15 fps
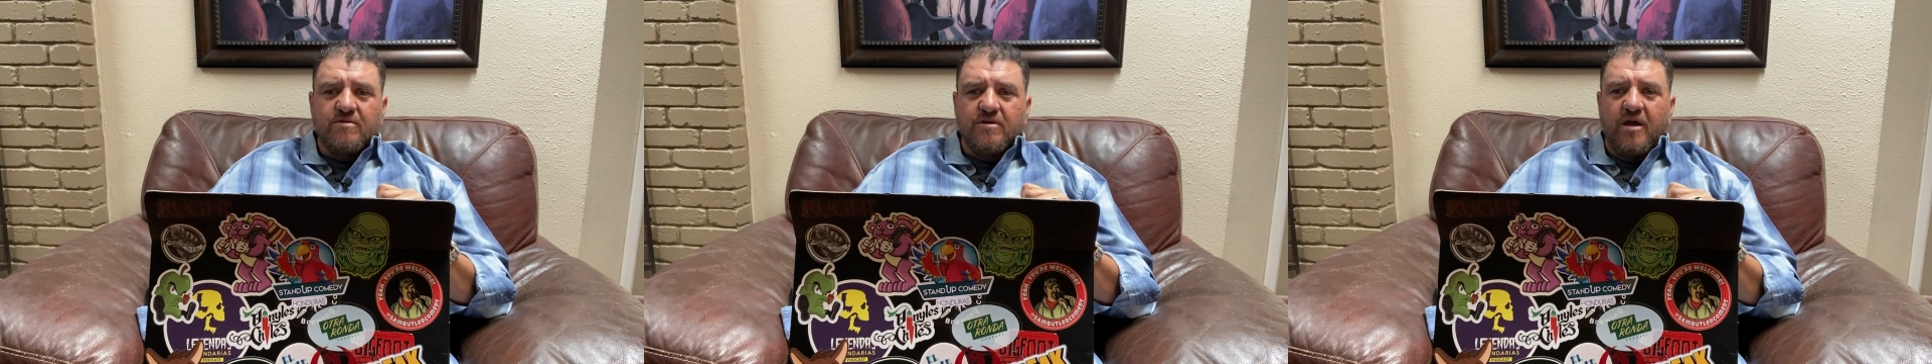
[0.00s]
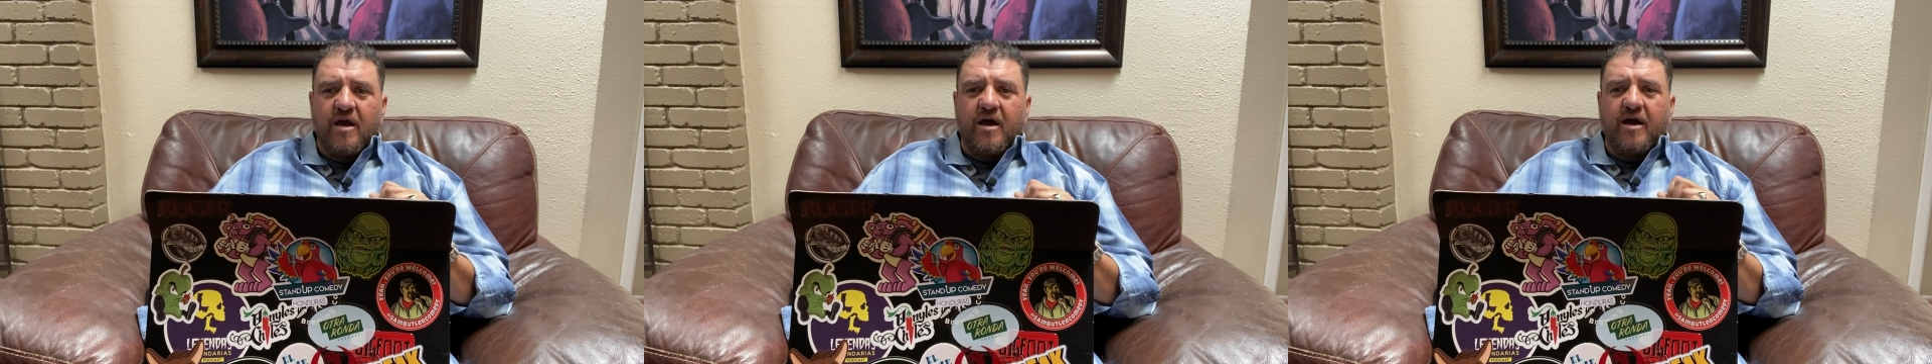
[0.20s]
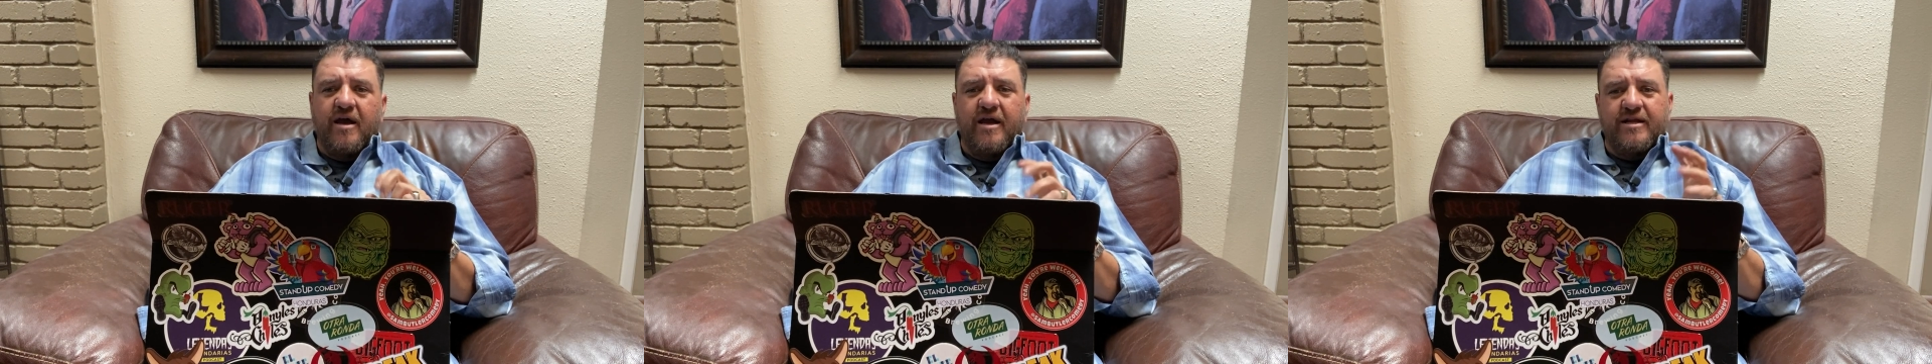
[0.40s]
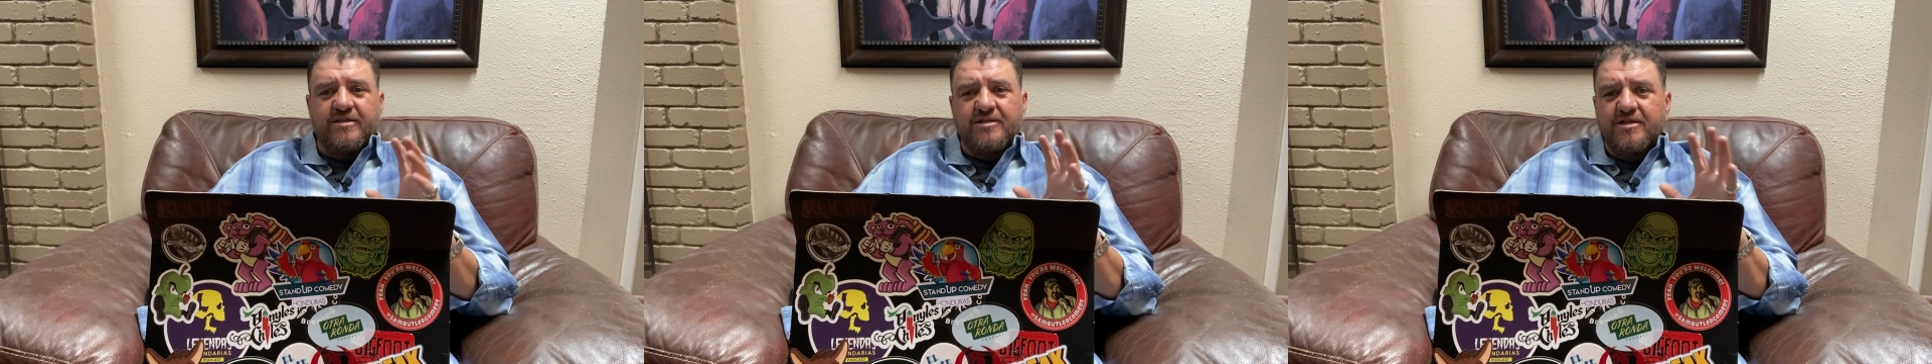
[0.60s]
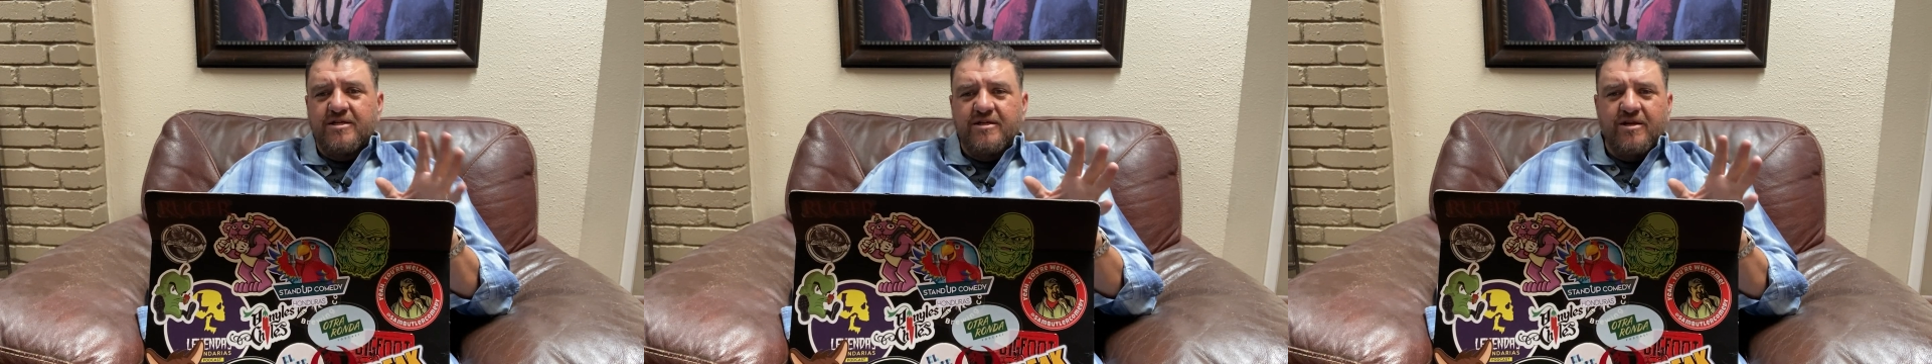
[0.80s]

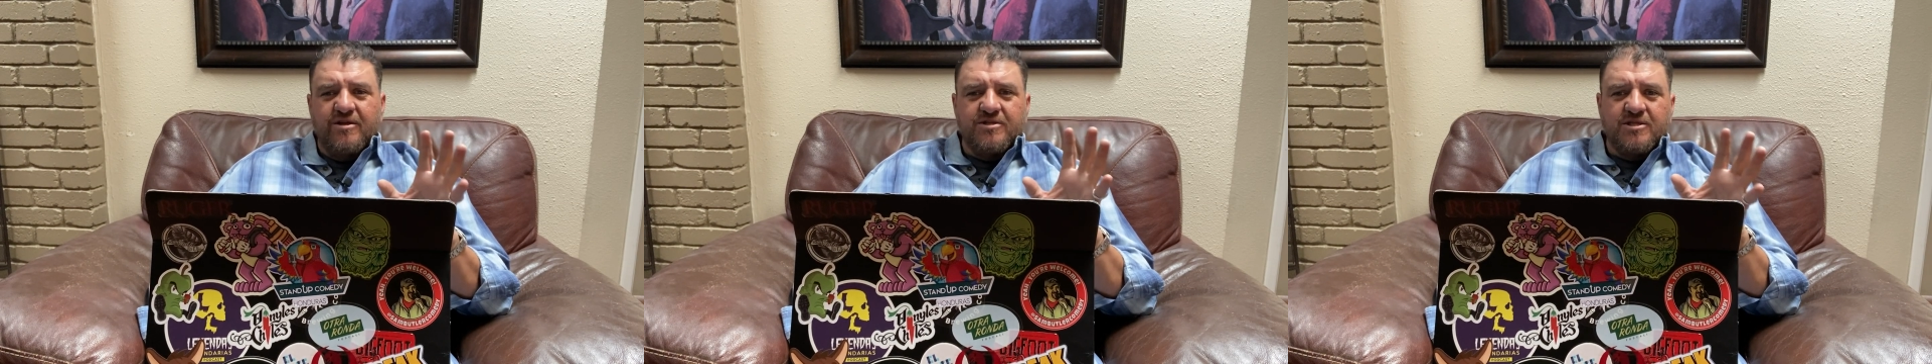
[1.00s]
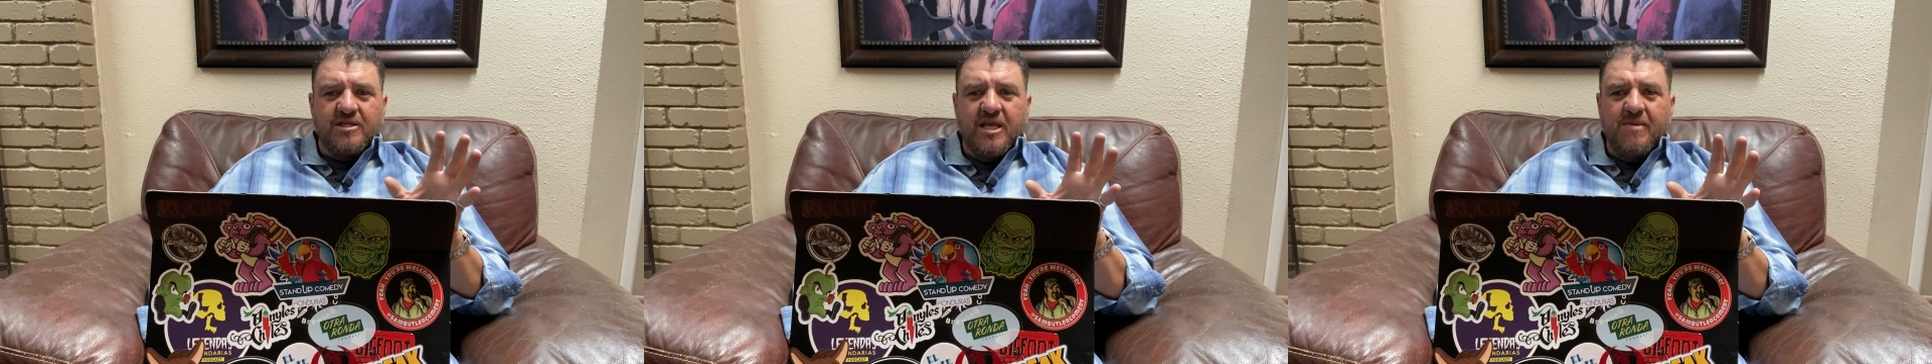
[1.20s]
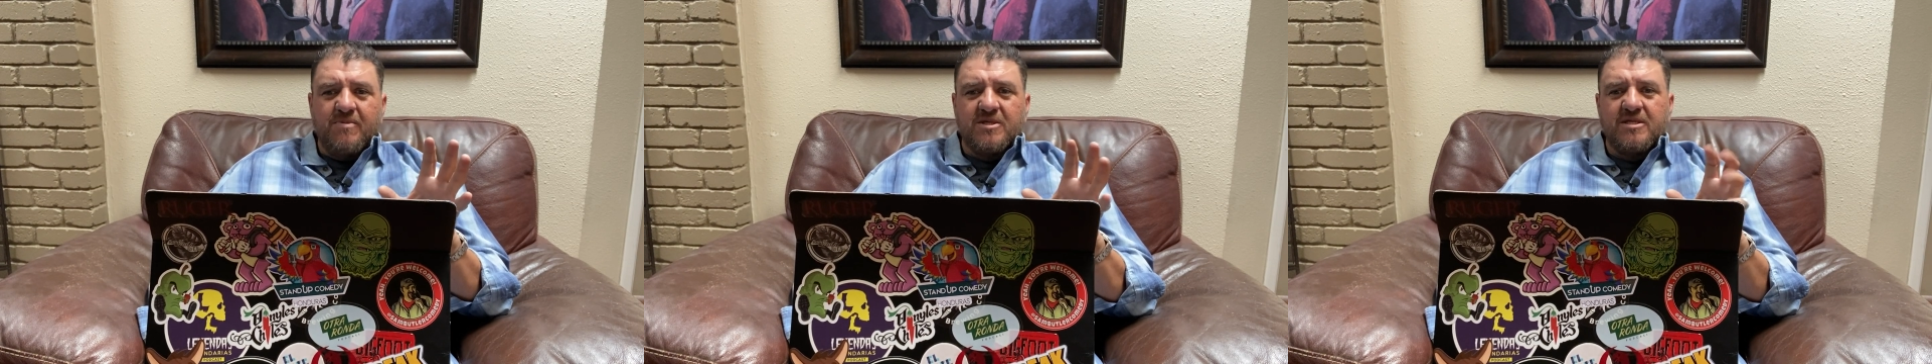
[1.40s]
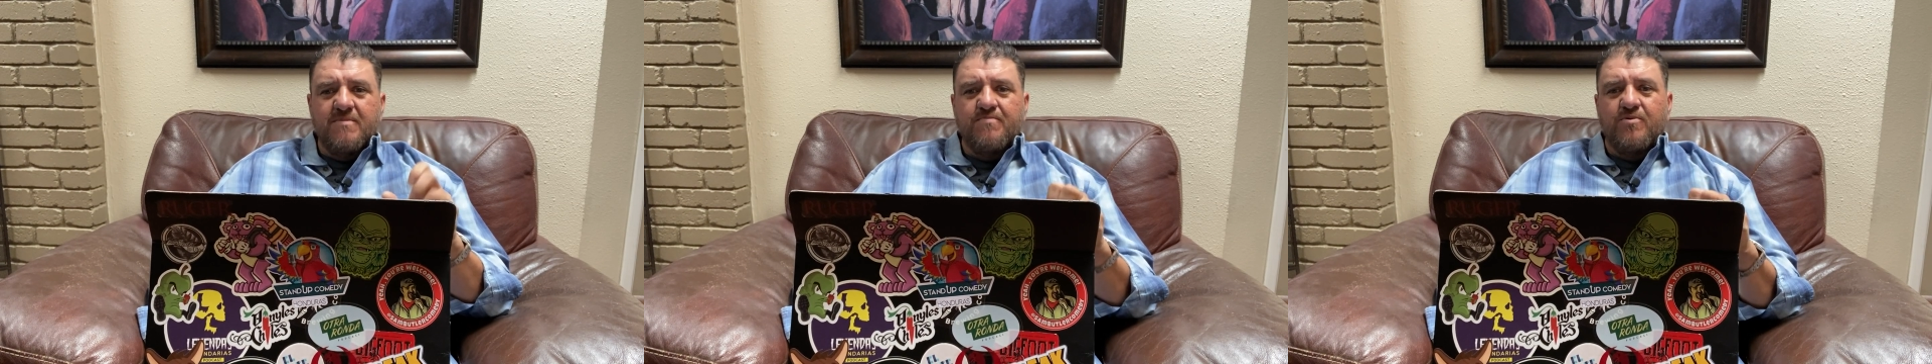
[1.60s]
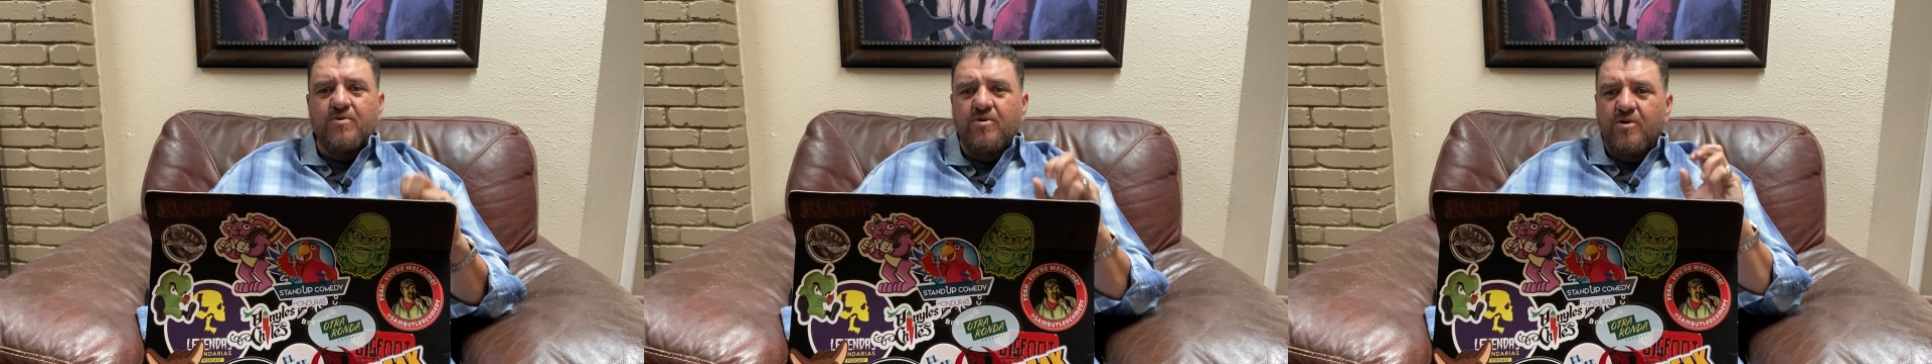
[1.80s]
And just to keep it
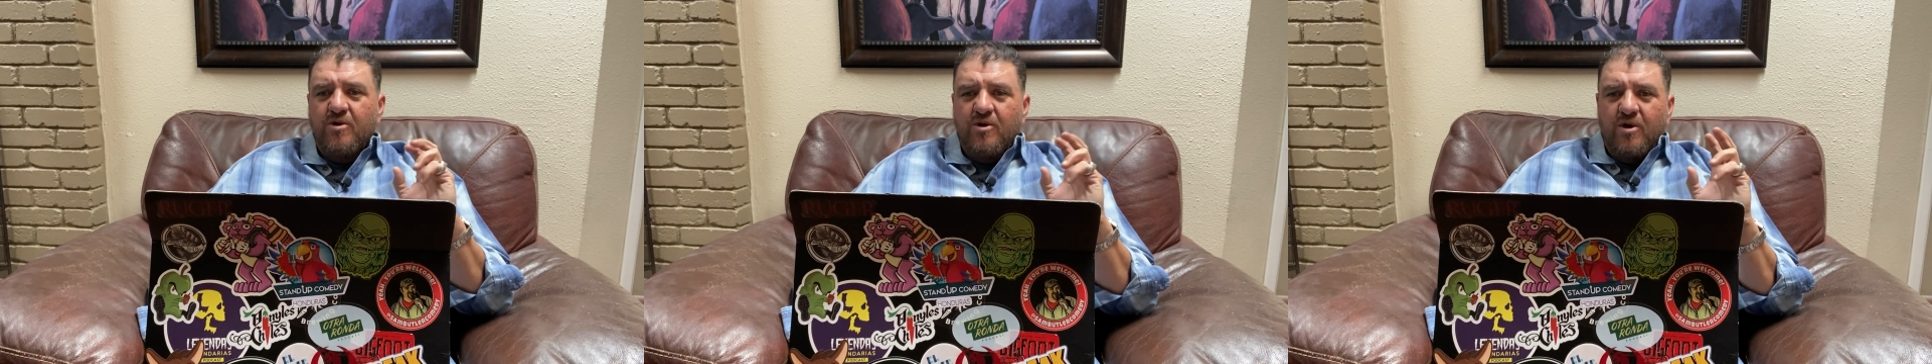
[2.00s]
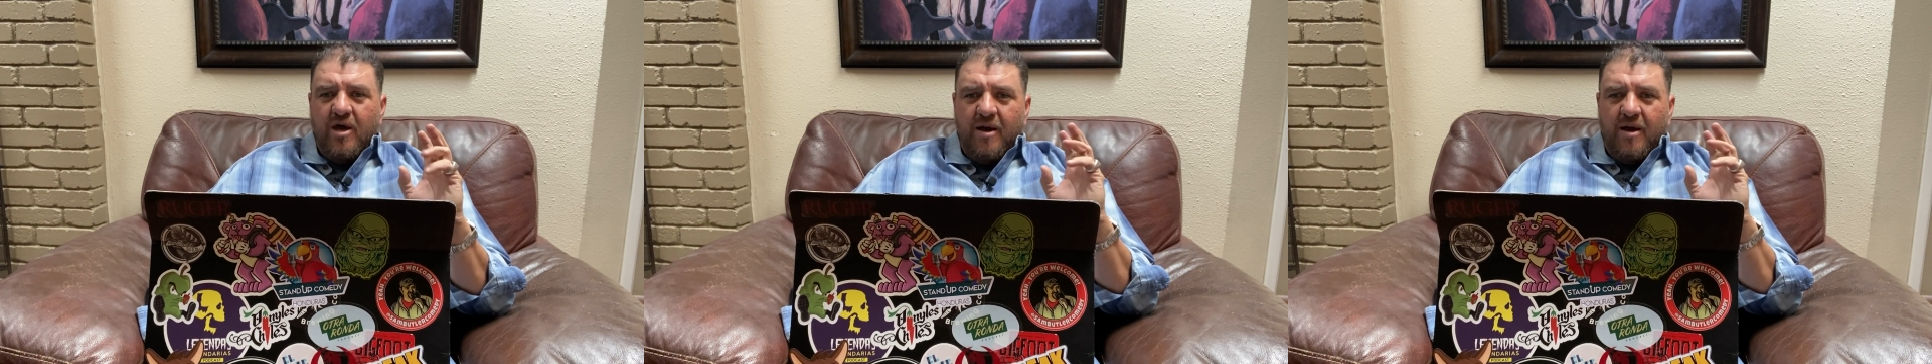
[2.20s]
simple,